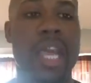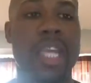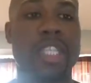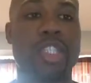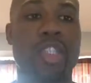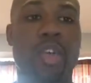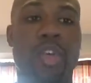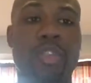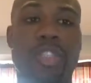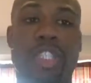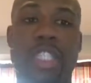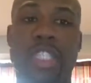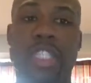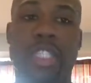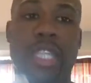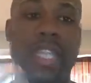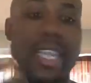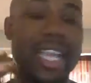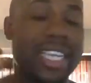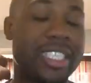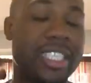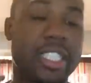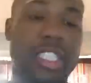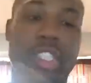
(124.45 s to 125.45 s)
So
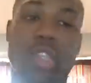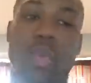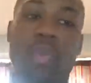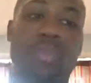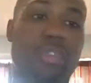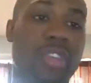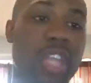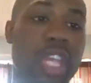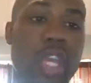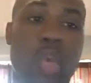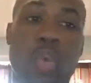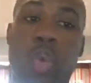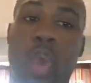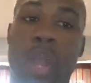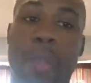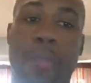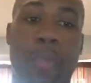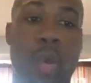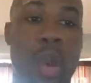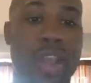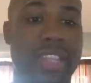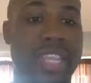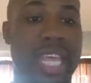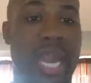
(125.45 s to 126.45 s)
that's just a really quick
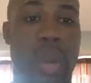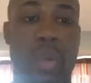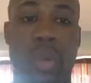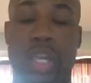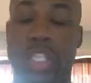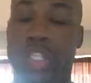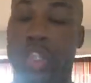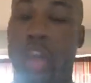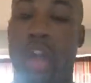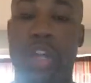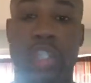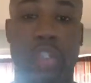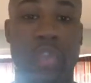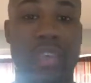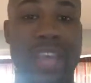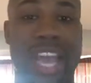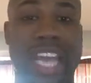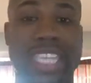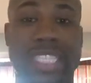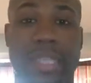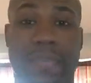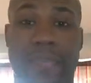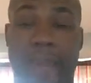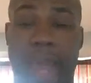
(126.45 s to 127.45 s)
point that I want to talk to you
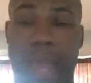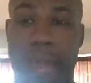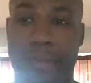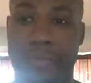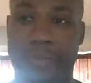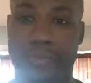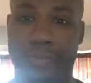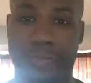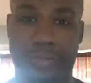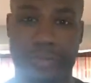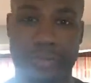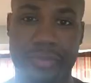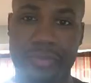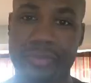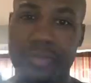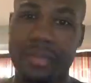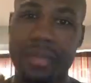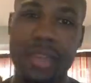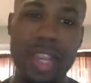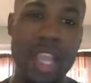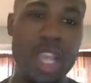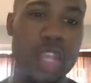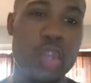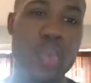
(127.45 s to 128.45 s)
guys about.
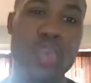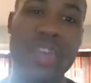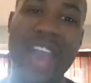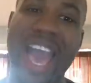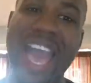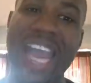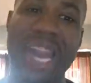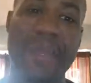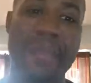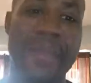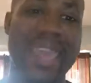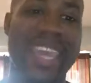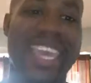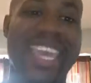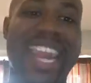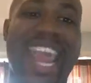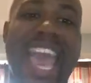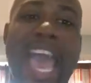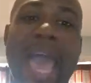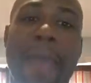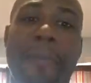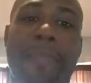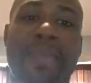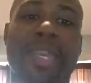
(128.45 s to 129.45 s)
You got to make it
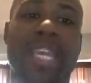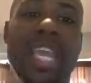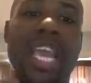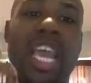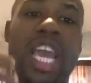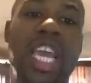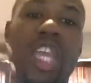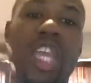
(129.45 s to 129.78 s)
happen.